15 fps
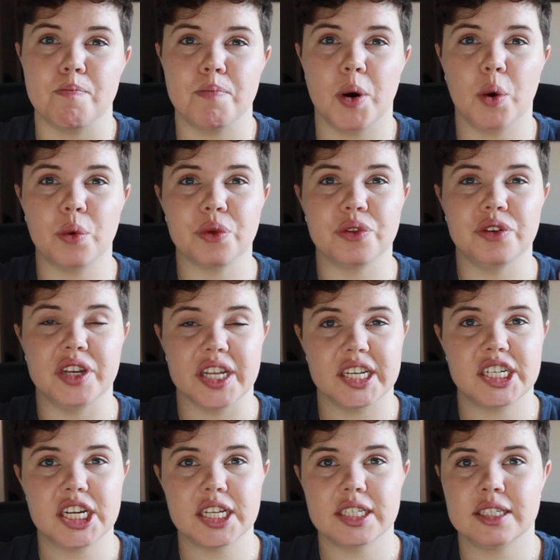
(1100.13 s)
both
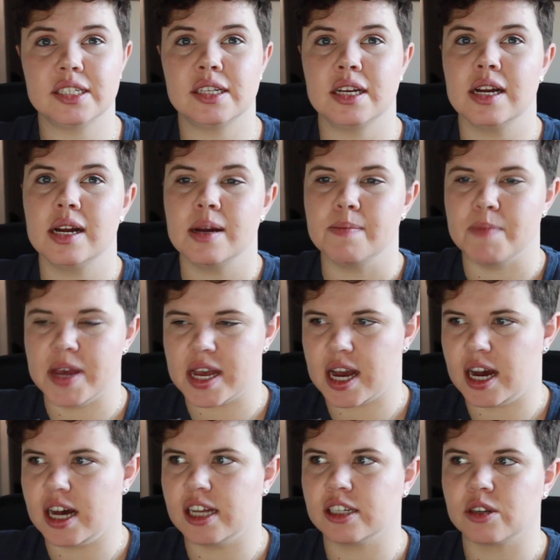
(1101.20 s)
digits
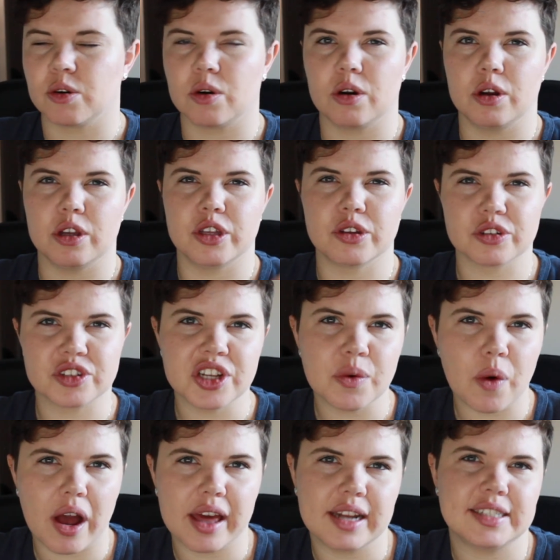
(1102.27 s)
because you'll see
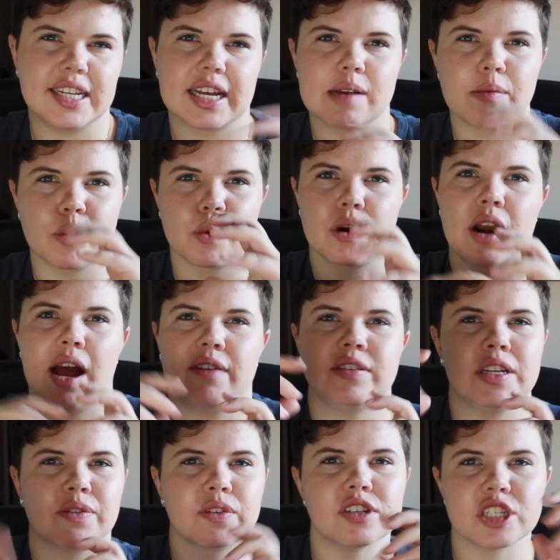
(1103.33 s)
why in a second, but we're going to have
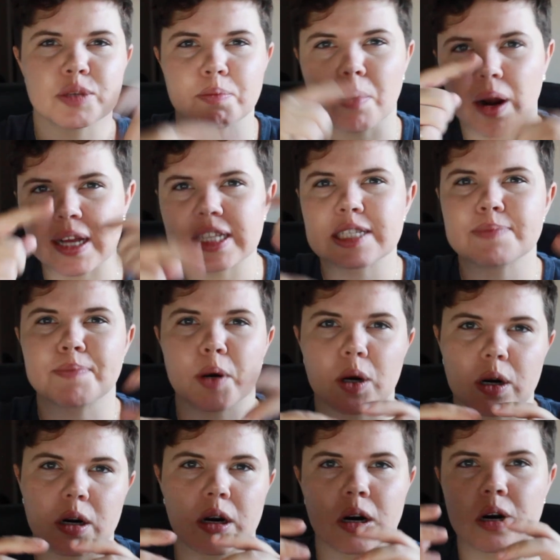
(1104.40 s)
different sprites
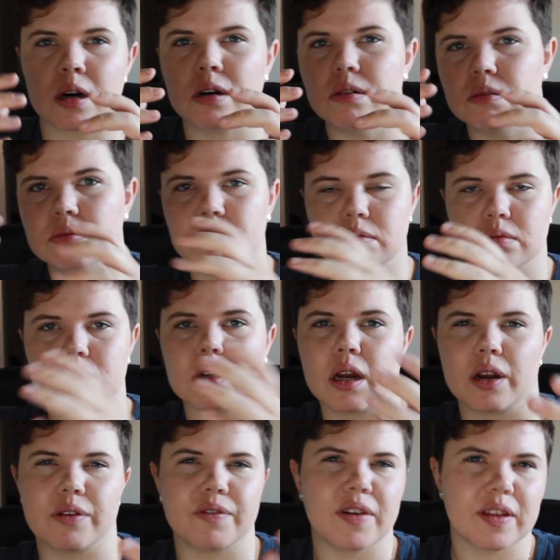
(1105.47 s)
per
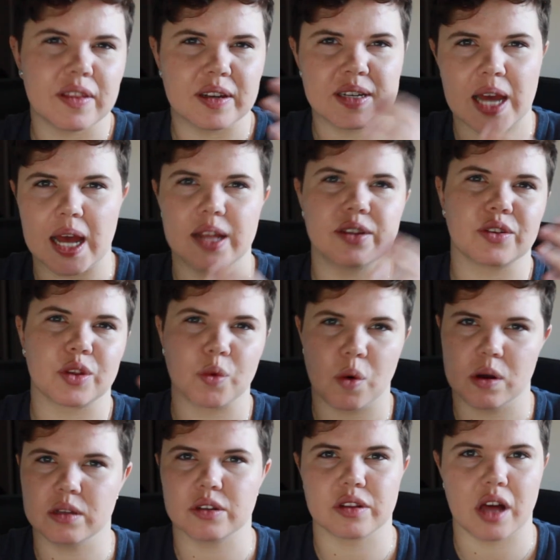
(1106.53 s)
kind of the 10s or the
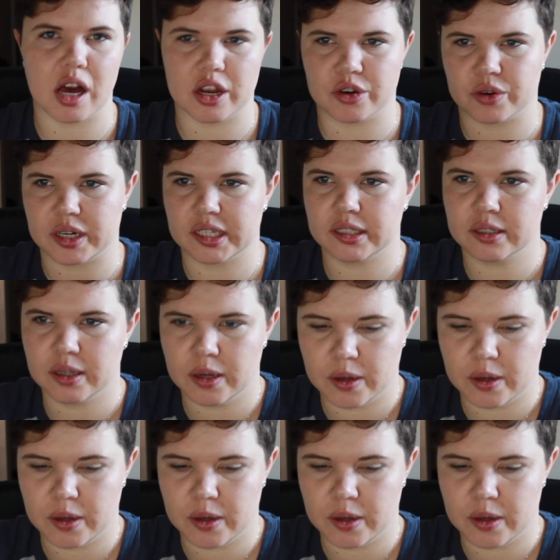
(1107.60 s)
1s or the 100s.